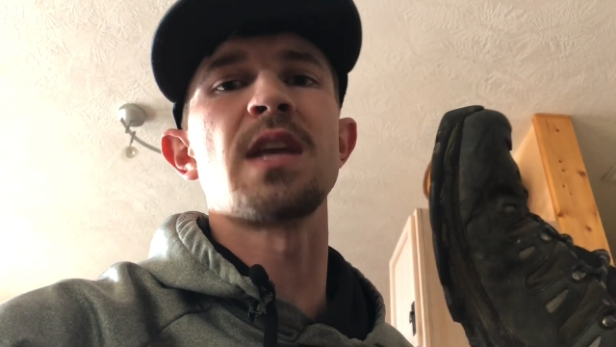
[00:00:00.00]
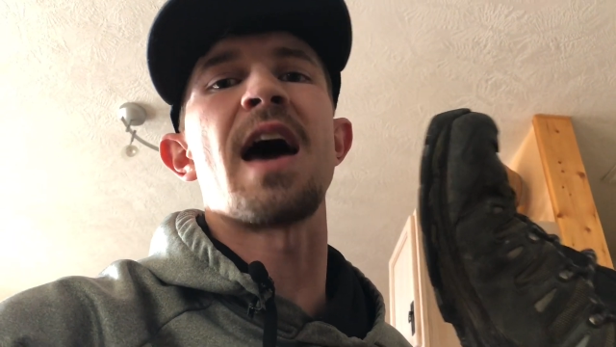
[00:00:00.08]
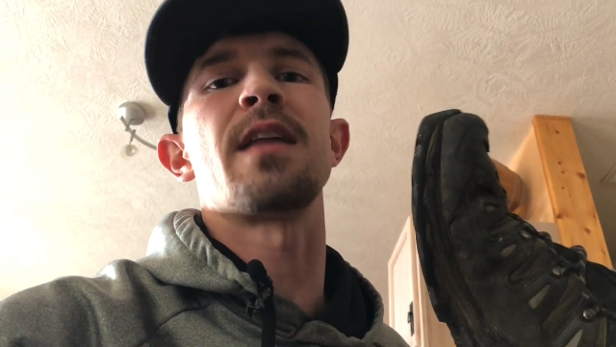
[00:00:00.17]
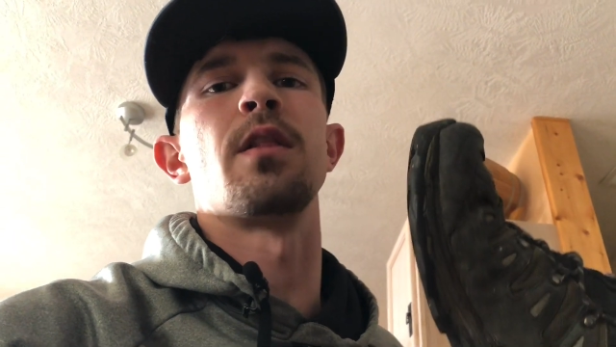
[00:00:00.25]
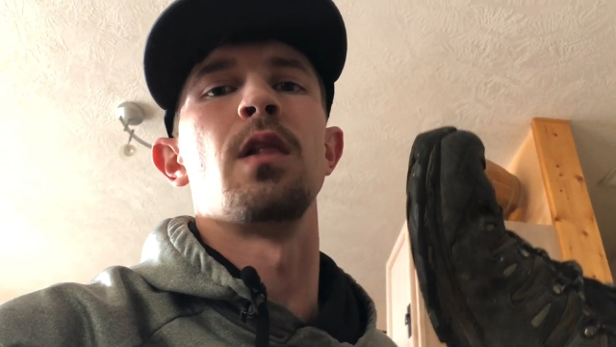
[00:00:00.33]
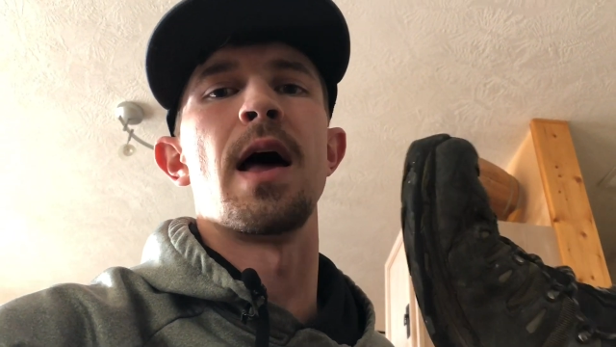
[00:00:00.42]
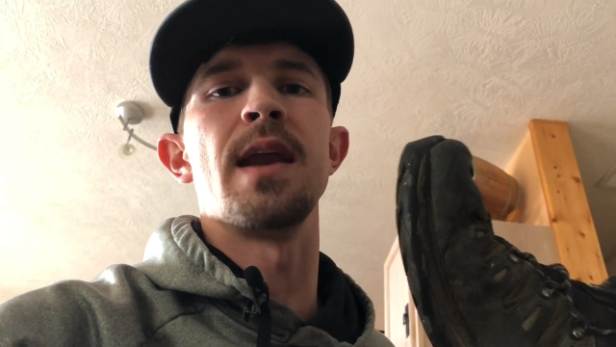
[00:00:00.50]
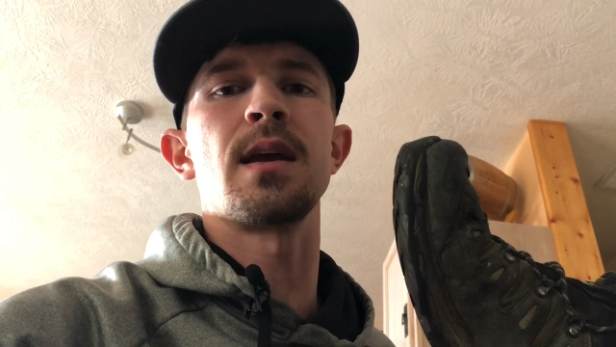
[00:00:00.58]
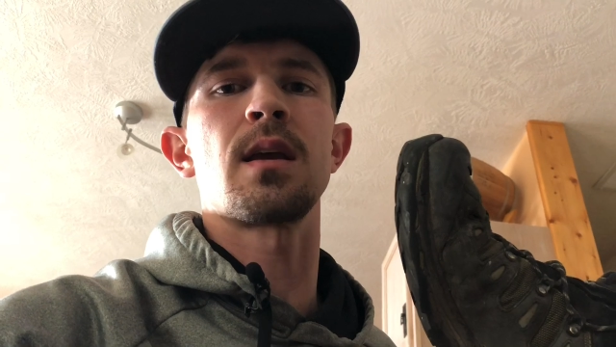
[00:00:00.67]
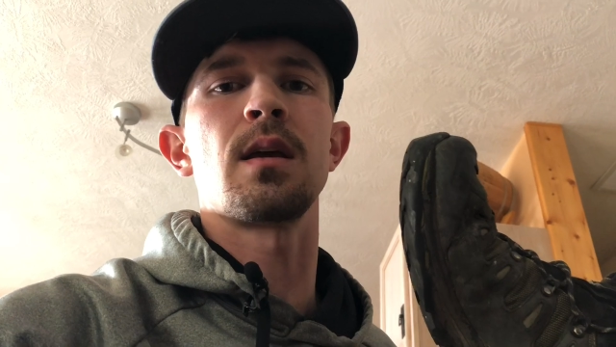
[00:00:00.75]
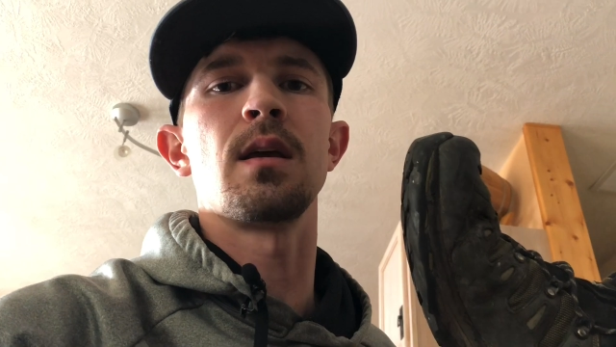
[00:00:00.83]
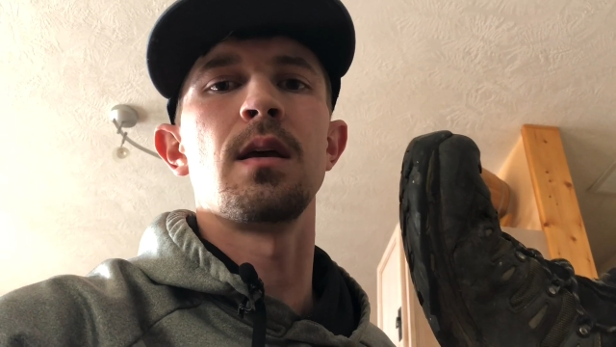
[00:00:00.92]

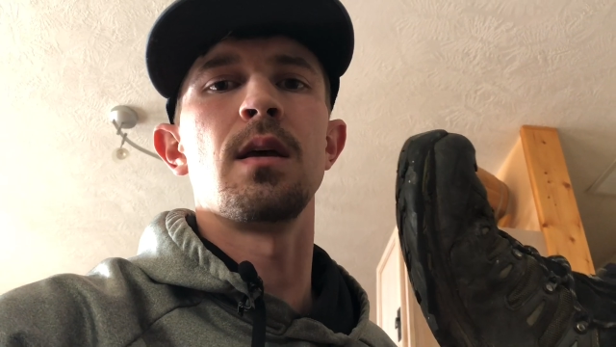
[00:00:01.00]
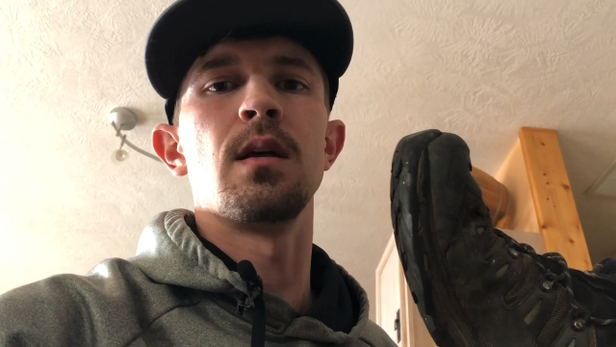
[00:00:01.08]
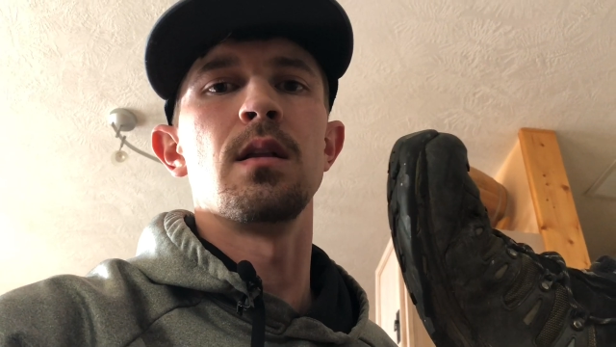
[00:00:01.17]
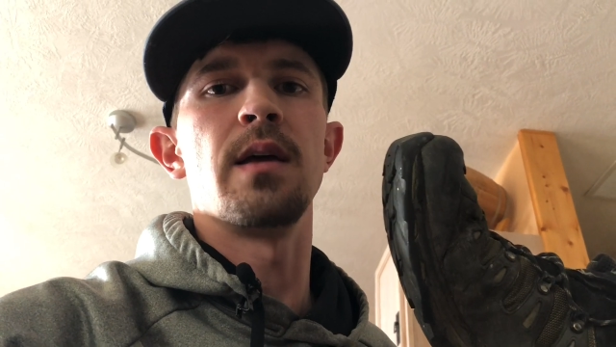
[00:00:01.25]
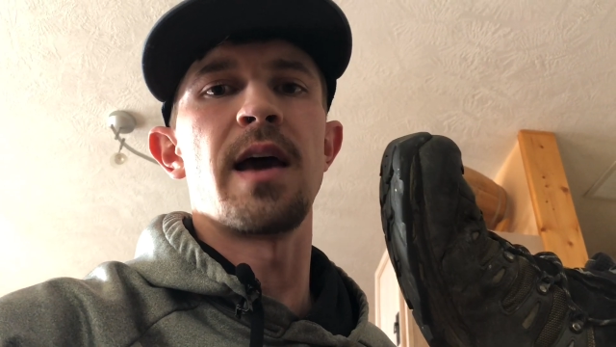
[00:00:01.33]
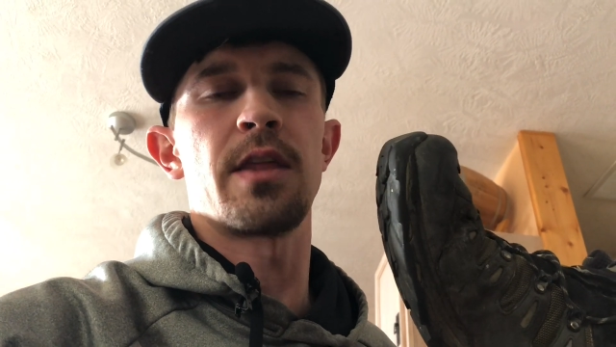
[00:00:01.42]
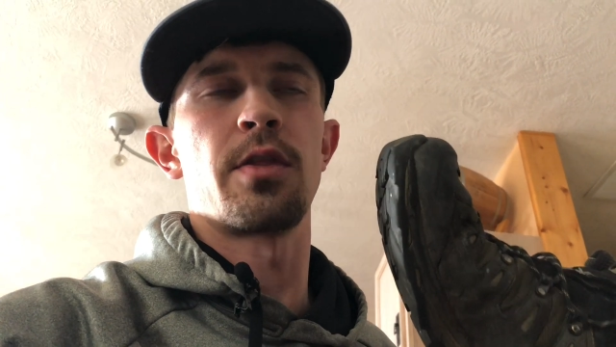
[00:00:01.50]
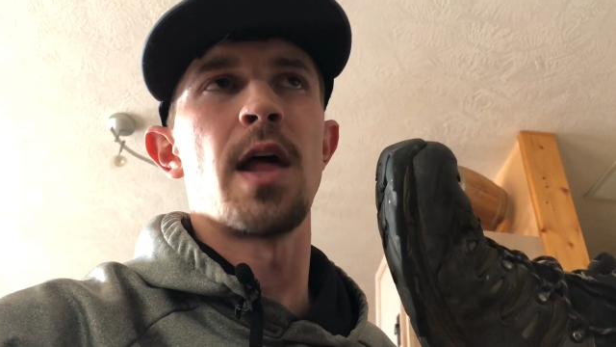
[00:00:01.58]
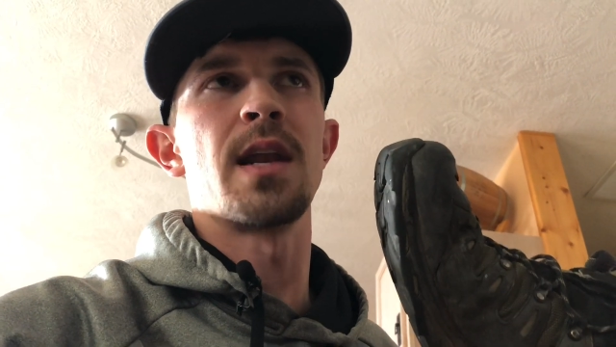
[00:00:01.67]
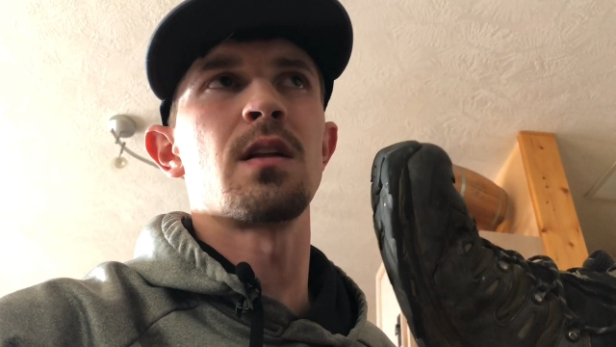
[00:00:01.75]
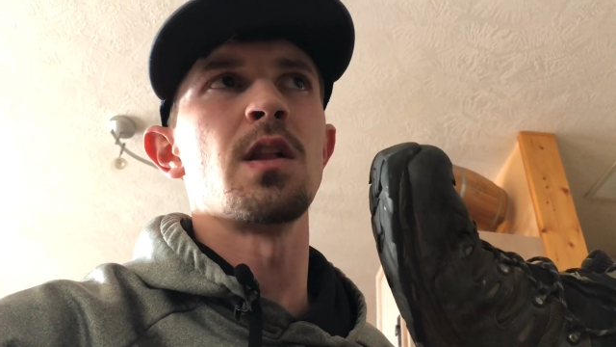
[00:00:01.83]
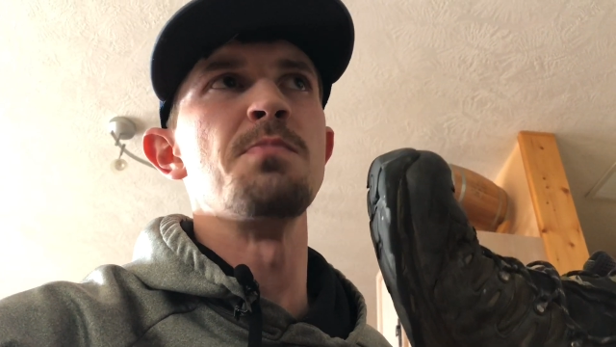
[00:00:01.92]

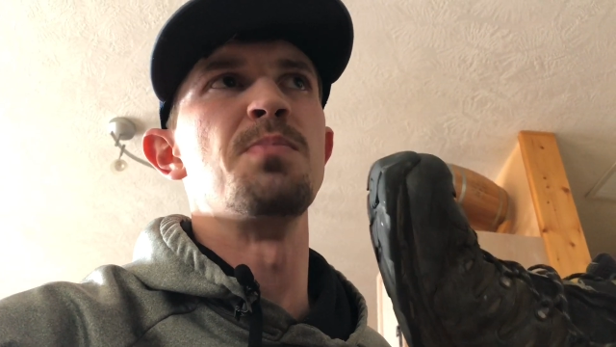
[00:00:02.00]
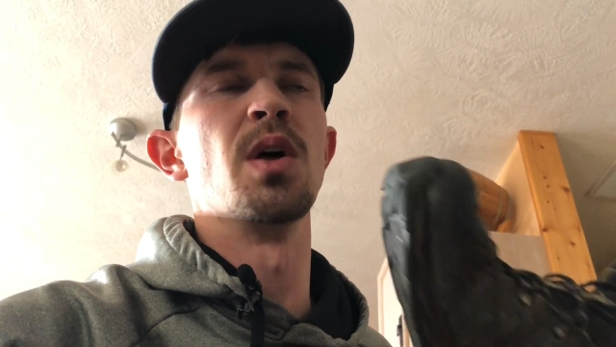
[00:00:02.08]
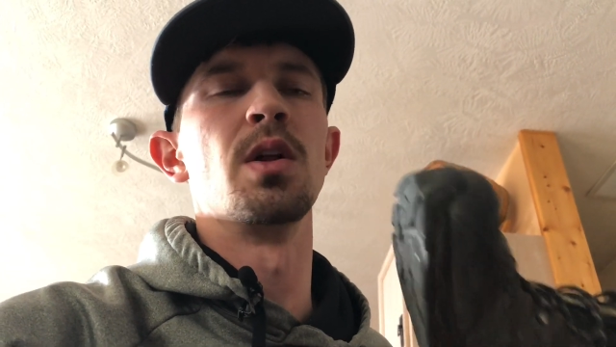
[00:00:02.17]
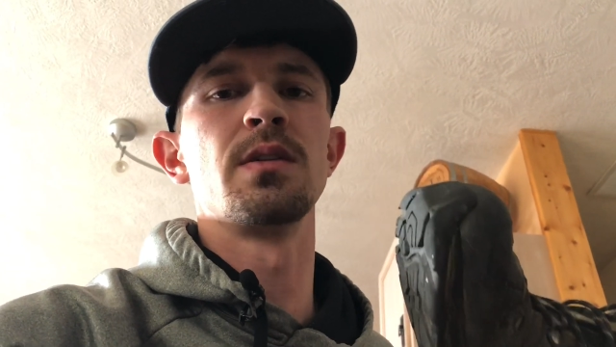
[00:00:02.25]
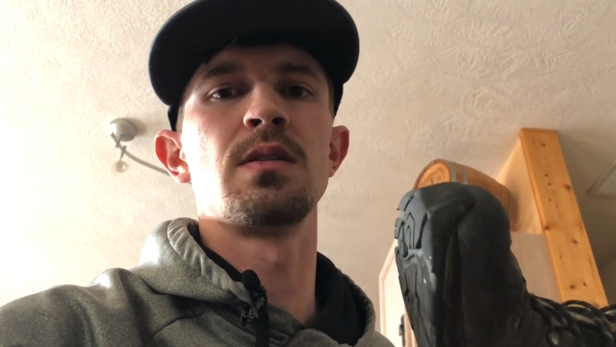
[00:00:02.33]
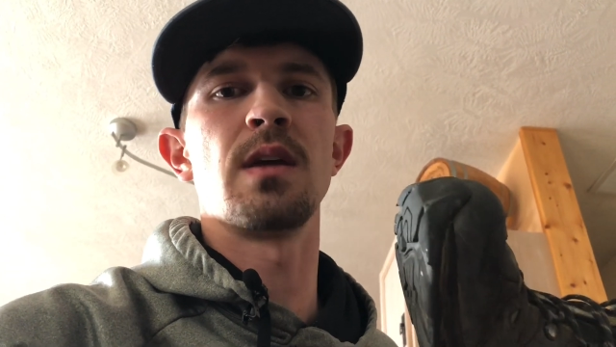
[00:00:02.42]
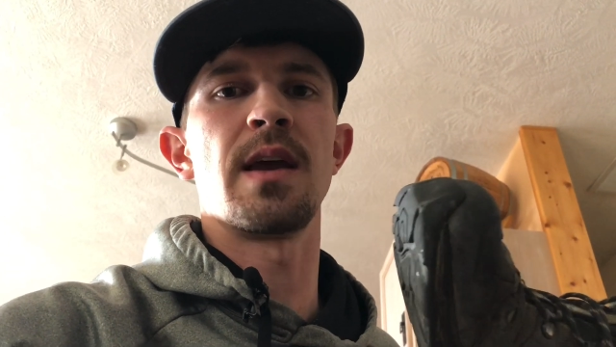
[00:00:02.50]
athletically built